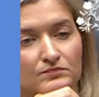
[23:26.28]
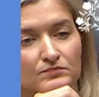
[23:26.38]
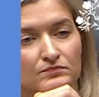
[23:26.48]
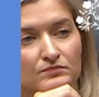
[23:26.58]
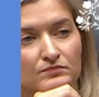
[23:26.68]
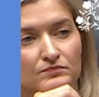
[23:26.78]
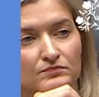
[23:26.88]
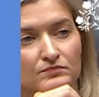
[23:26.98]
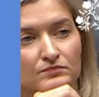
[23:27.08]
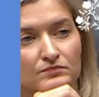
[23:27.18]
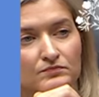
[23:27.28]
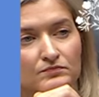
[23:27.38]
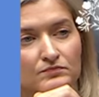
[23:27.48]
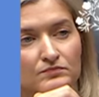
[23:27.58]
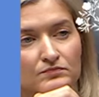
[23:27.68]

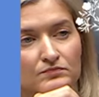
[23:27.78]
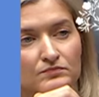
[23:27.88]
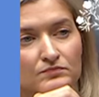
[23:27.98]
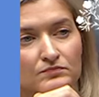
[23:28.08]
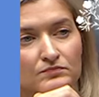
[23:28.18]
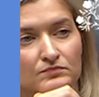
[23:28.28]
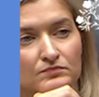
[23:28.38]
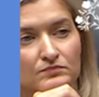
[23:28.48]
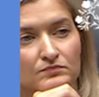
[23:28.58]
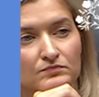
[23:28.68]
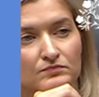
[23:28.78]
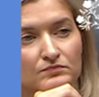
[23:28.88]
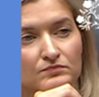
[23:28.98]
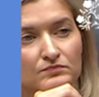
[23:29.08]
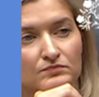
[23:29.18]

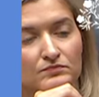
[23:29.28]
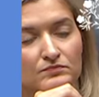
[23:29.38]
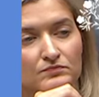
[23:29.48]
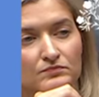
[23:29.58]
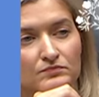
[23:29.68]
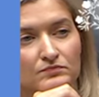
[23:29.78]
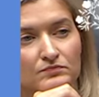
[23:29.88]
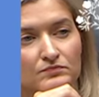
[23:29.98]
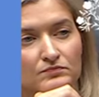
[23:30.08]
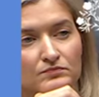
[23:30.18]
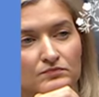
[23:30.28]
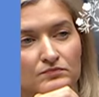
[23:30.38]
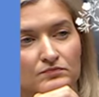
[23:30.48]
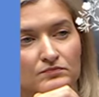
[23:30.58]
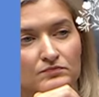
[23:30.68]

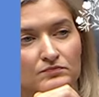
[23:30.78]
The person shown says nothing.